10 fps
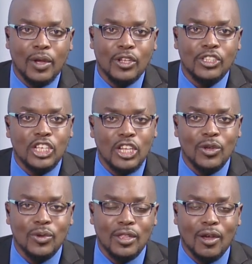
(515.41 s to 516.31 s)
we
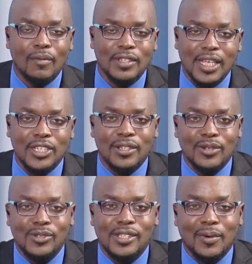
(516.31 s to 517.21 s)
continue the conversation.
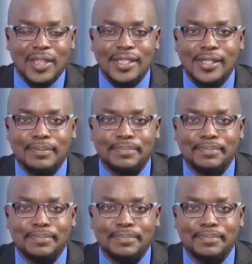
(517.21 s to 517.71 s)
Do stay with us.